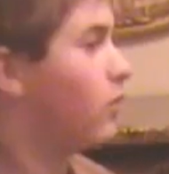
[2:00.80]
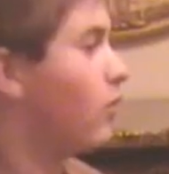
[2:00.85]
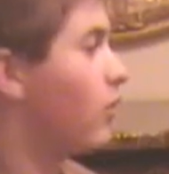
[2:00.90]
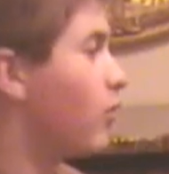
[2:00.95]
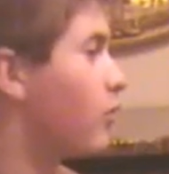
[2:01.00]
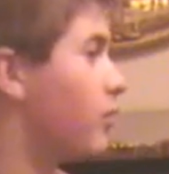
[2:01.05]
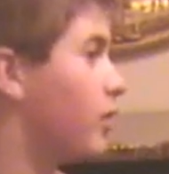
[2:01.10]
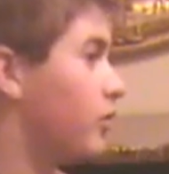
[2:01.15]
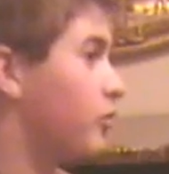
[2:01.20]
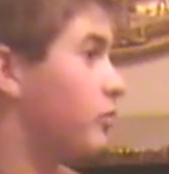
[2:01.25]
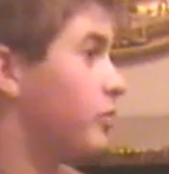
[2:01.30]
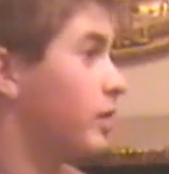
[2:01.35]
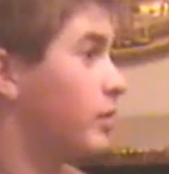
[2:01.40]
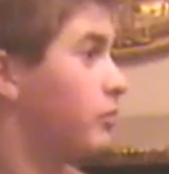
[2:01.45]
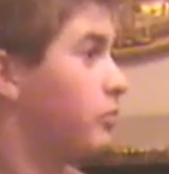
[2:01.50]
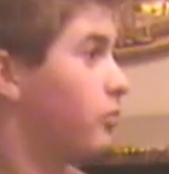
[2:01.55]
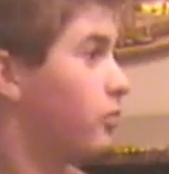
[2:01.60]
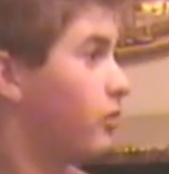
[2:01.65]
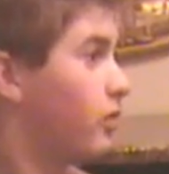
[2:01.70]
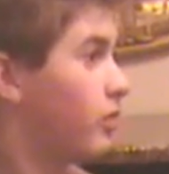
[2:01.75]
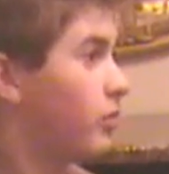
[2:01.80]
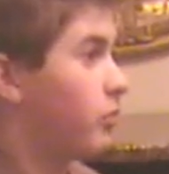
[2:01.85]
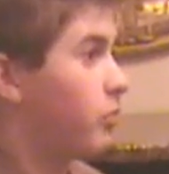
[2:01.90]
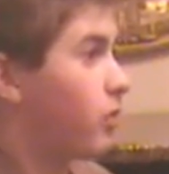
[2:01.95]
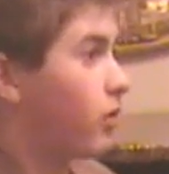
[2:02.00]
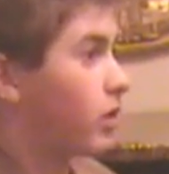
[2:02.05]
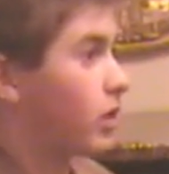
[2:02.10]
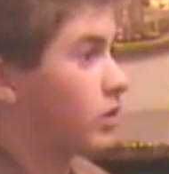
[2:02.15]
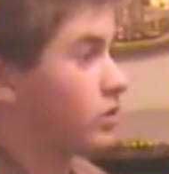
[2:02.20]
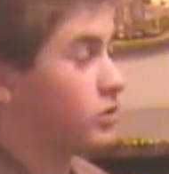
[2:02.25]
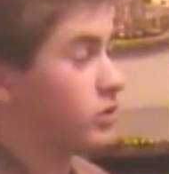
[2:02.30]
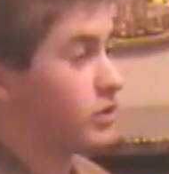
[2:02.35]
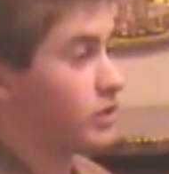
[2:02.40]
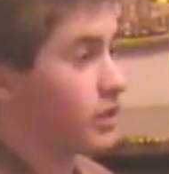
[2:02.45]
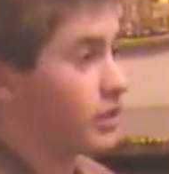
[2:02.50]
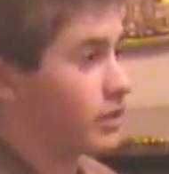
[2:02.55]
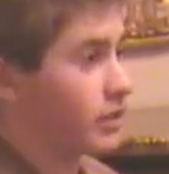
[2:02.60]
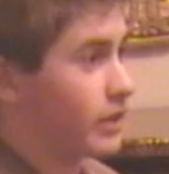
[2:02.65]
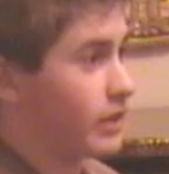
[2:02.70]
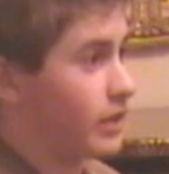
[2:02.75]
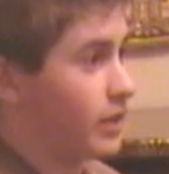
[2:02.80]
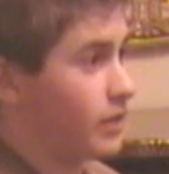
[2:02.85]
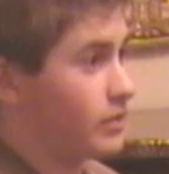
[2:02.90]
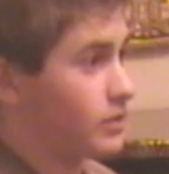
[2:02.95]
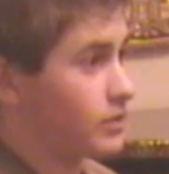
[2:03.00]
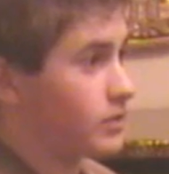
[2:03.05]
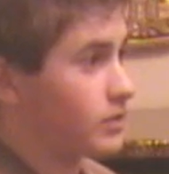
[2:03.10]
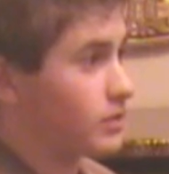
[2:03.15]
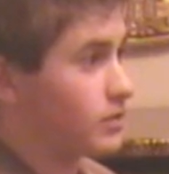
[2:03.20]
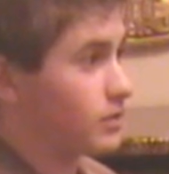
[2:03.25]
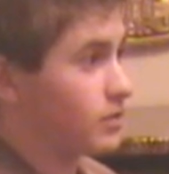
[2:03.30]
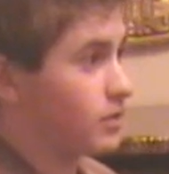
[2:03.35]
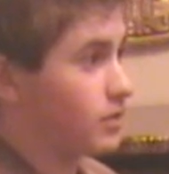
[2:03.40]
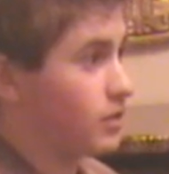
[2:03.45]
What about the people in the poor countries selling the guns?